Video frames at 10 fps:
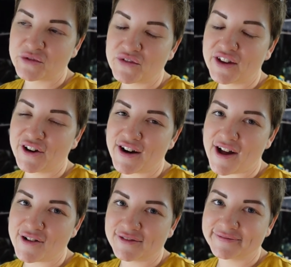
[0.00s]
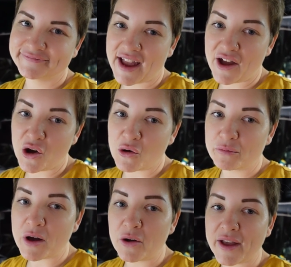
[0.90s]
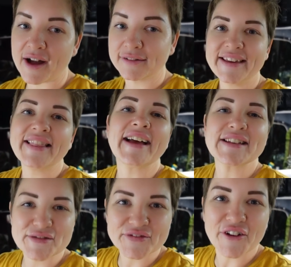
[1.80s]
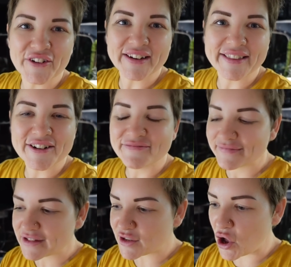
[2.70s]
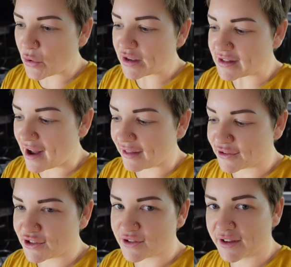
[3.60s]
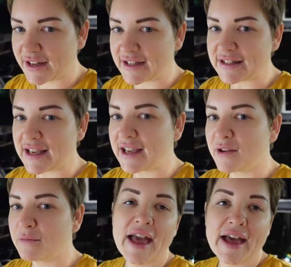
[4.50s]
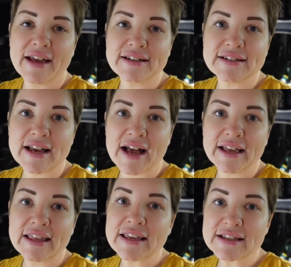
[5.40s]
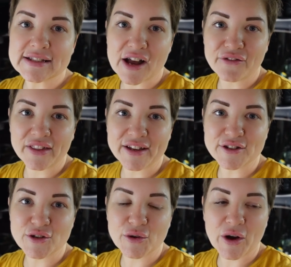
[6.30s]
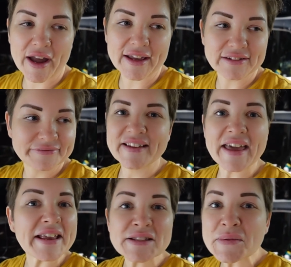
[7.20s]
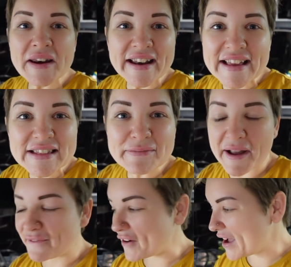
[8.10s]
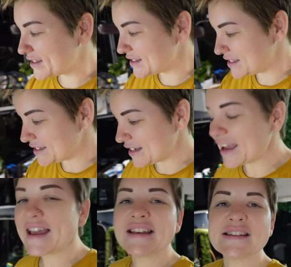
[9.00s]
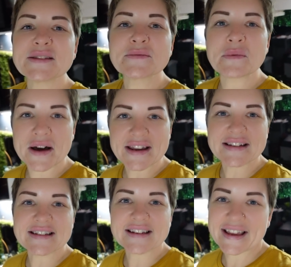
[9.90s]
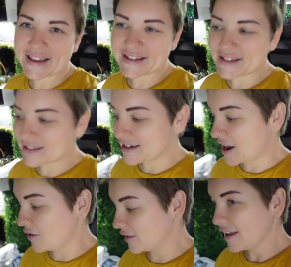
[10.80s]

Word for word: we'll figure it out. I hope. Oh, yeah. Eli doesn't feel good either. So his allergies are getting to him, and uh, he is not feeling too great it is what it is, my friends. It is what it is. Now,